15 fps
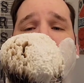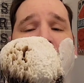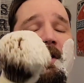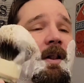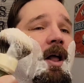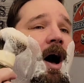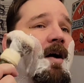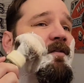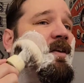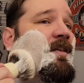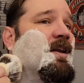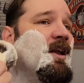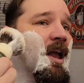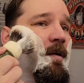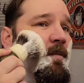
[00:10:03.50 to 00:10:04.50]
loft, I
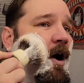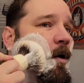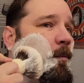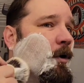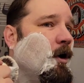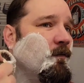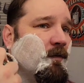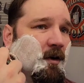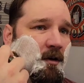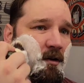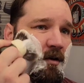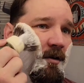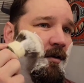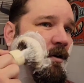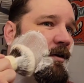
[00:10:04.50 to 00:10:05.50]
think, came out perfect.
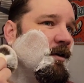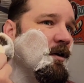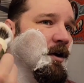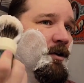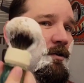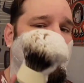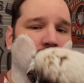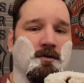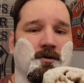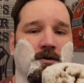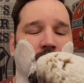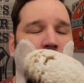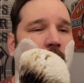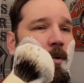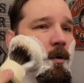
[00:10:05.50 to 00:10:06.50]
I used
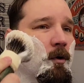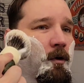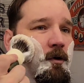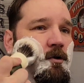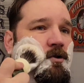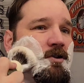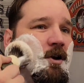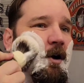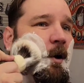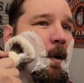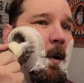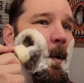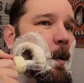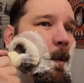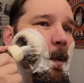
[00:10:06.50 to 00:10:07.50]
2/4 to
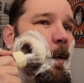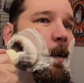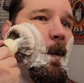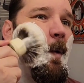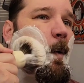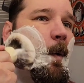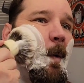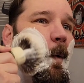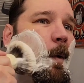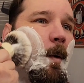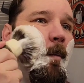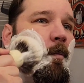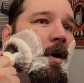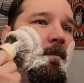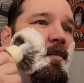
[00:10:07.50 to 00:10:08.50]

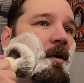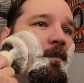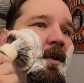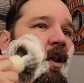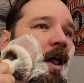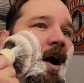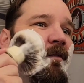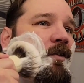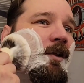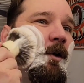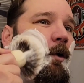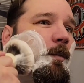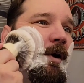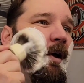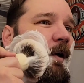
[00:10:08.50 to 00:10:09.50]
bump up the loft a
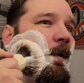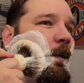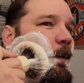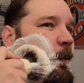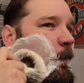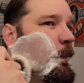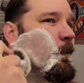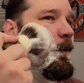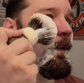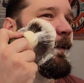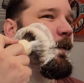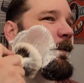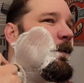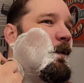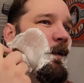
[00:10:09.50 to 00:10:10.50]
little bit.
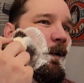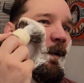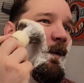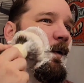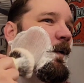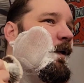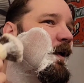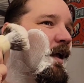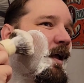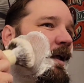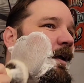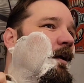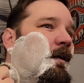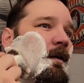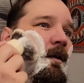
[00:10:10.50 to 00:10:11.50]

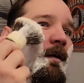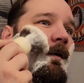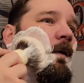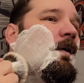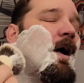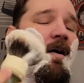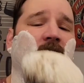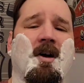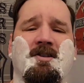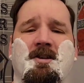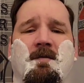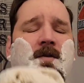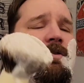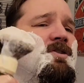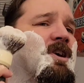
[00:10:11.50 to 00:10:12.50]
And I've lost a
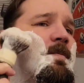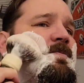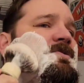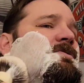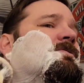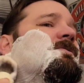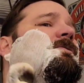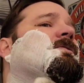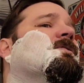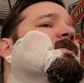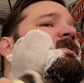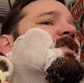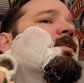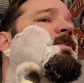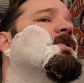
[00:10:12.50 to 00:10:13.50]
few tips
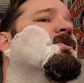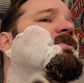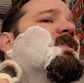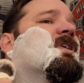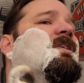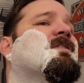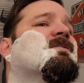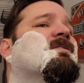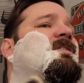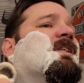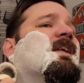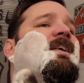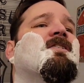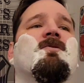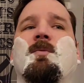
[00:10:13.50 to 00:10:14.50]
since I've been using this in the
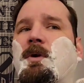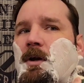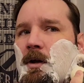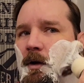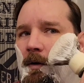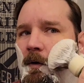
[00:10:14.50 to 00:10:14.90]
last week.